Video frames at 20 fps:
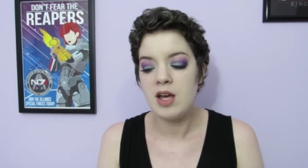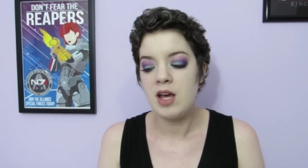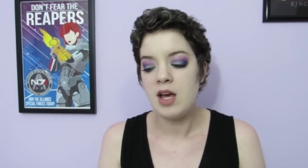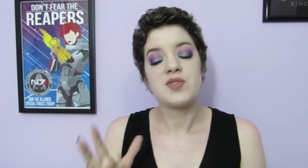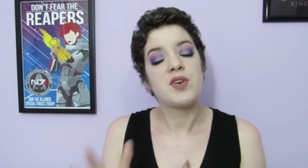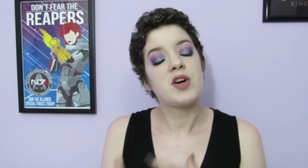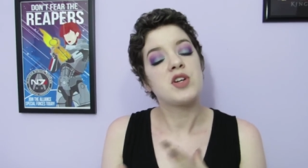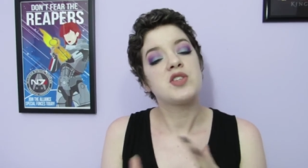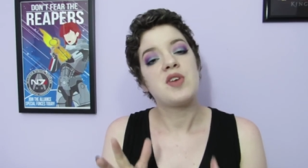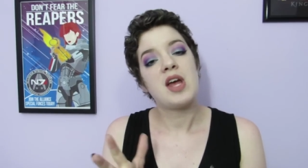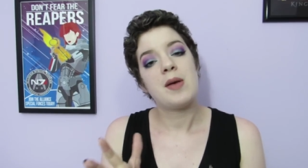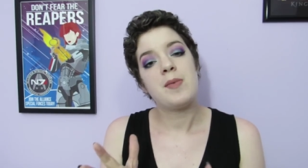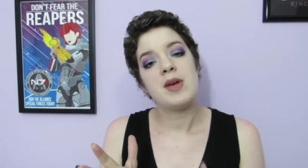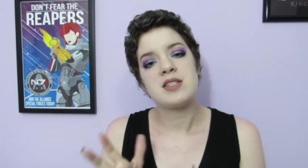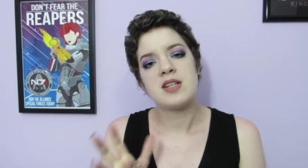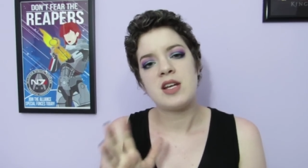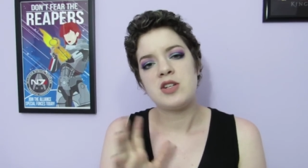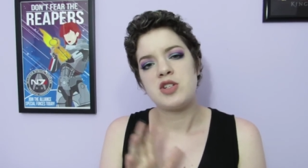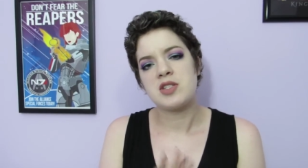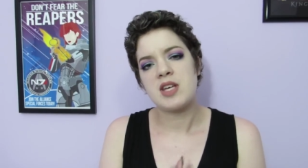As far as
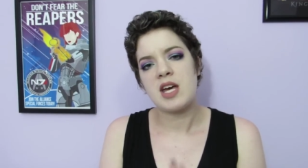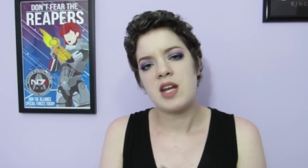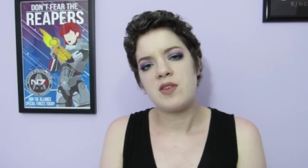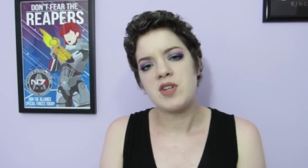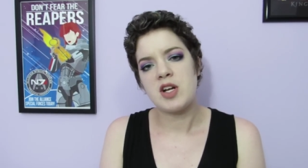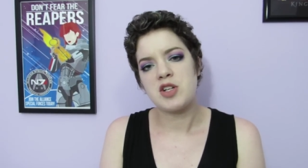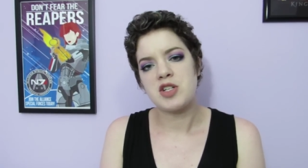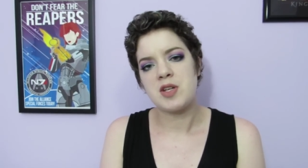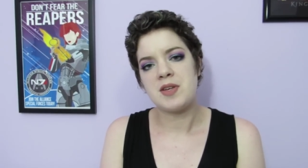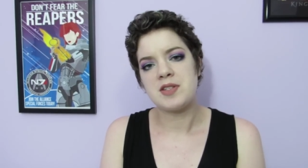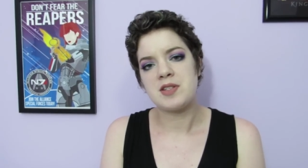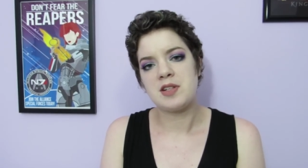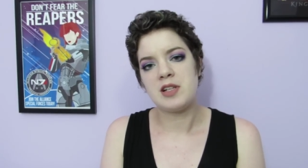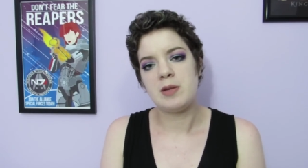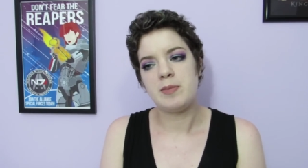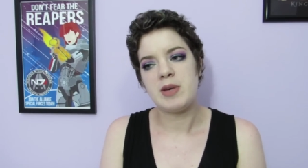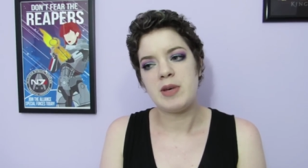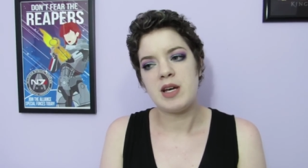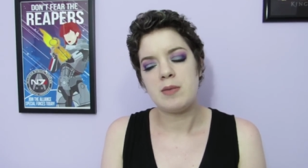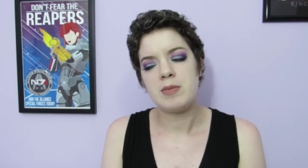families, and I just kind of touched on this a
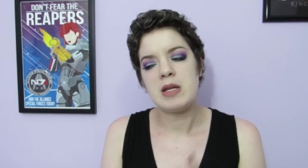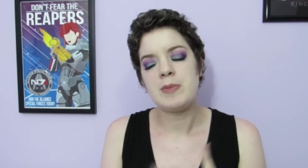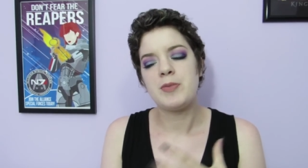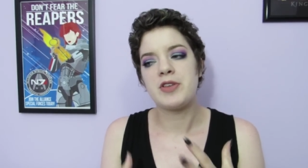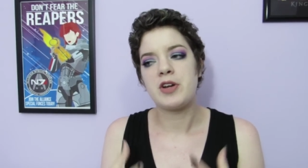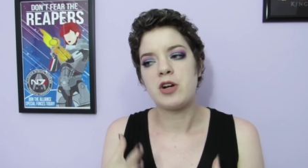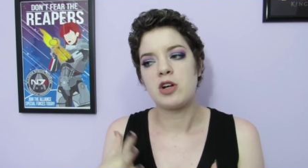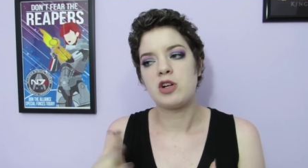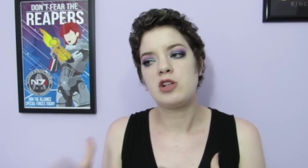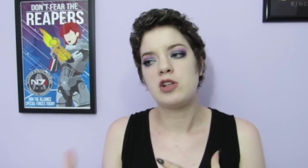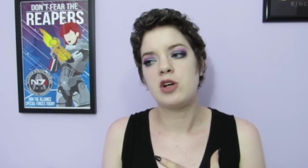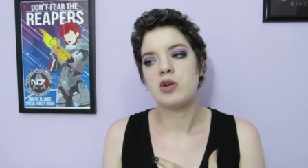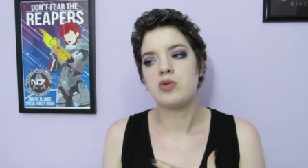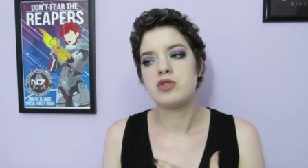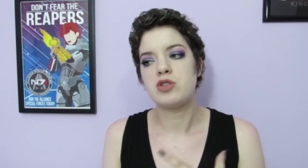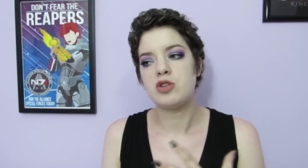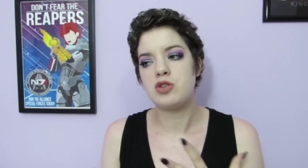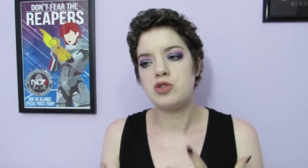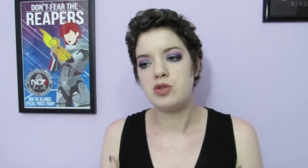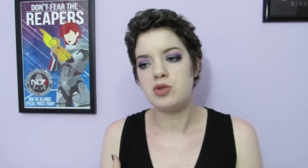little bit, and people that are
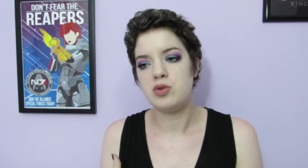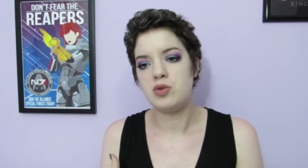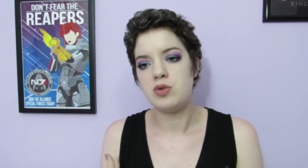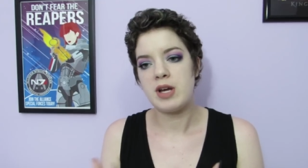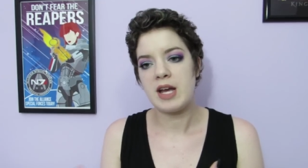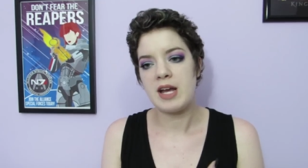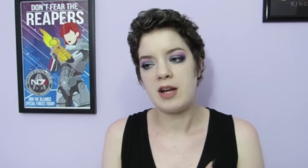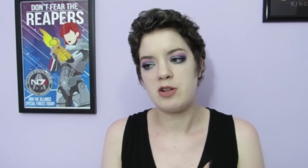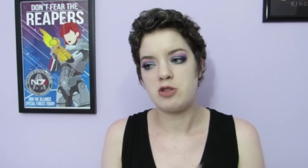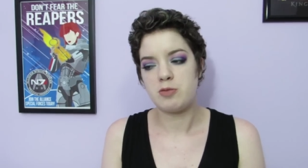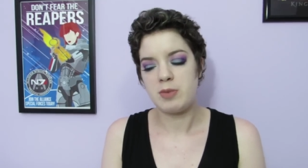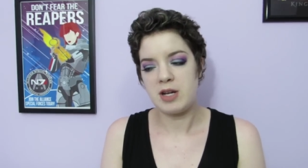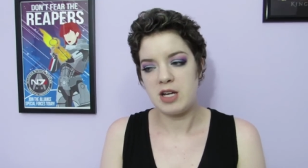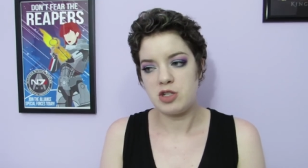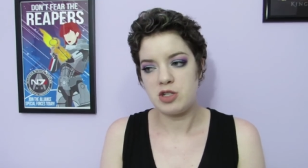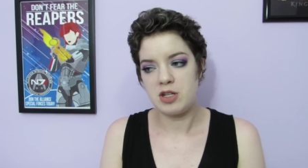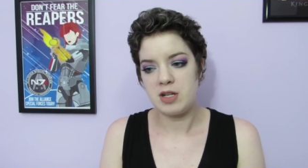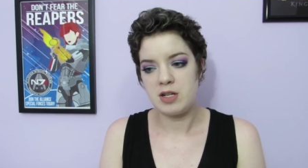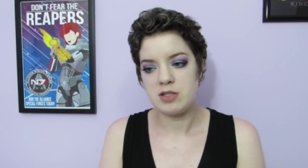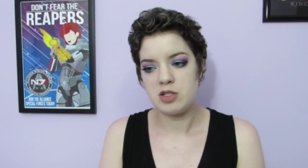close to cancer
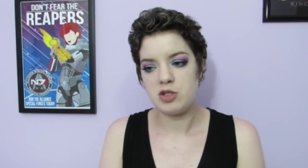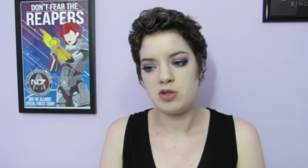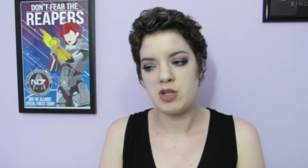patients,